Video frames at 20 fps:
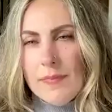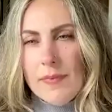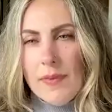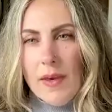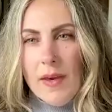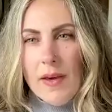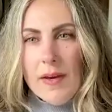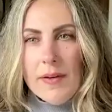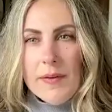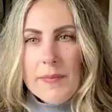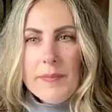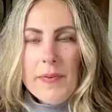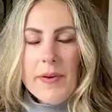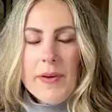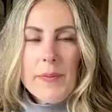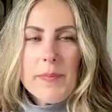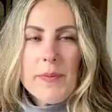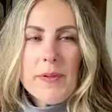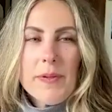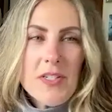Yeah,
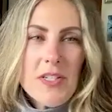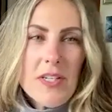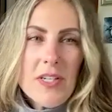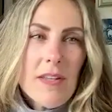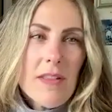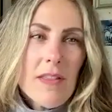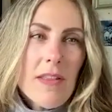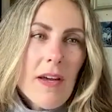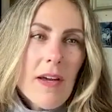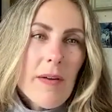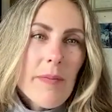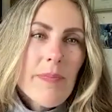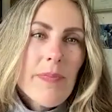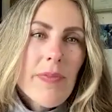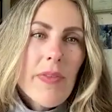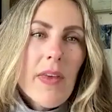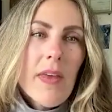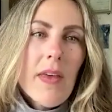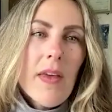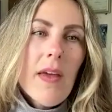I appreciate that.
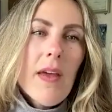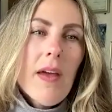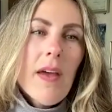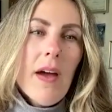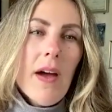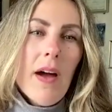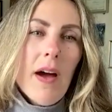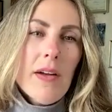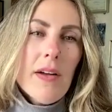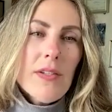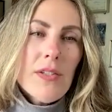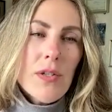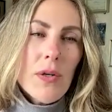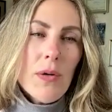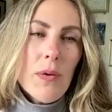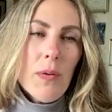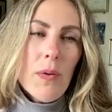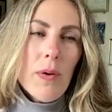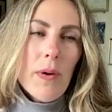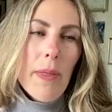
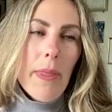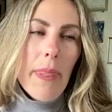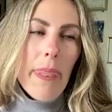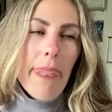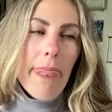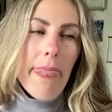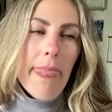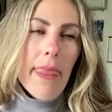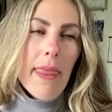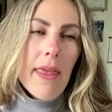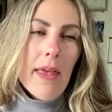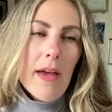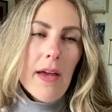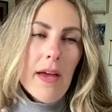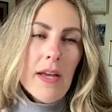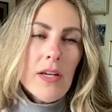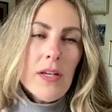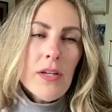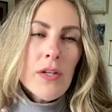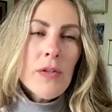So
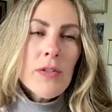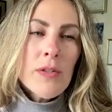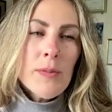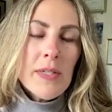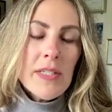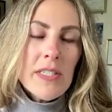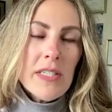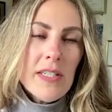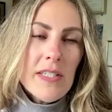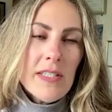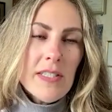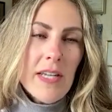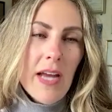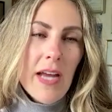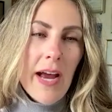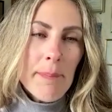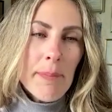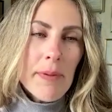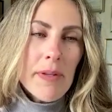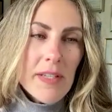you speak to this,
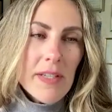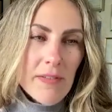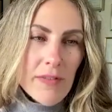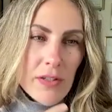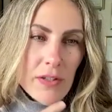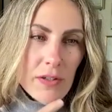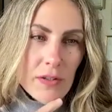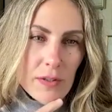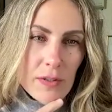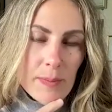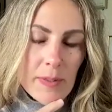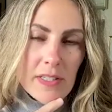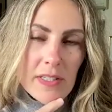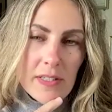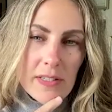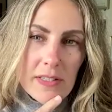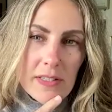and I believe you do speak to